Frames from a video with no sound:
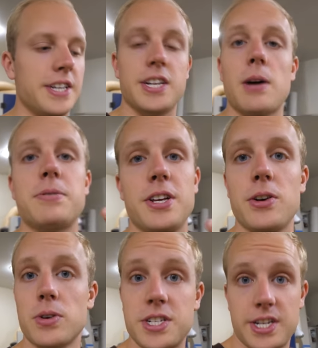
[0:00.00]
Is it up to
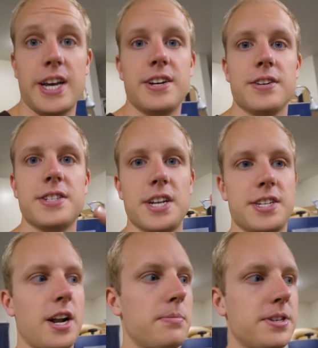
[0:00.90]
your standards? Is
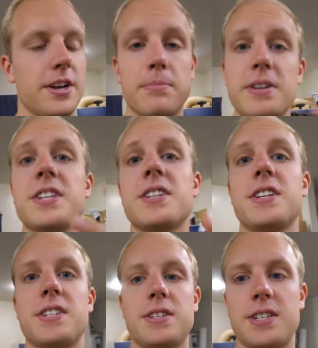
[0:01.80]
it up to your
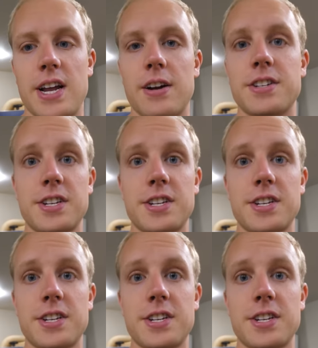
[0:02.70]
business's standards?